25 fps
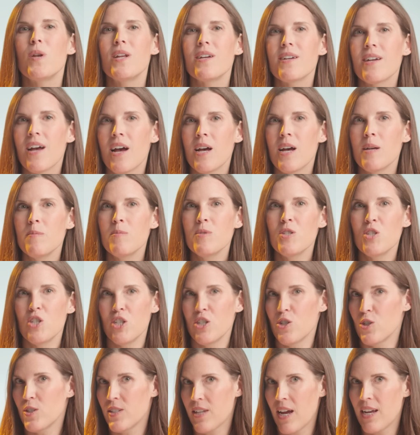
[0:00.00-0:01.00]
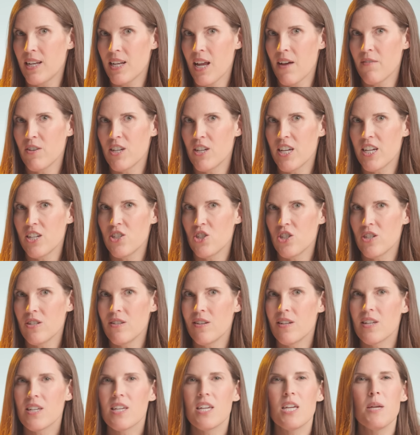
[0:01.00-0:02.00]
it comes to your site navigation,
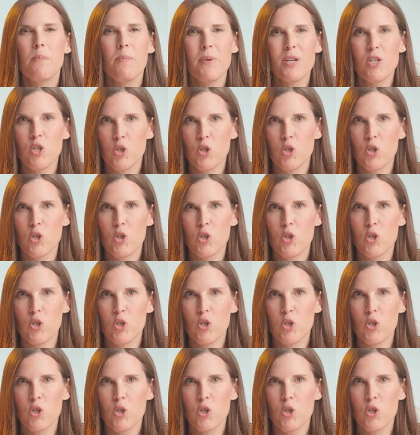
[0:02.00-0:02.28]
keep it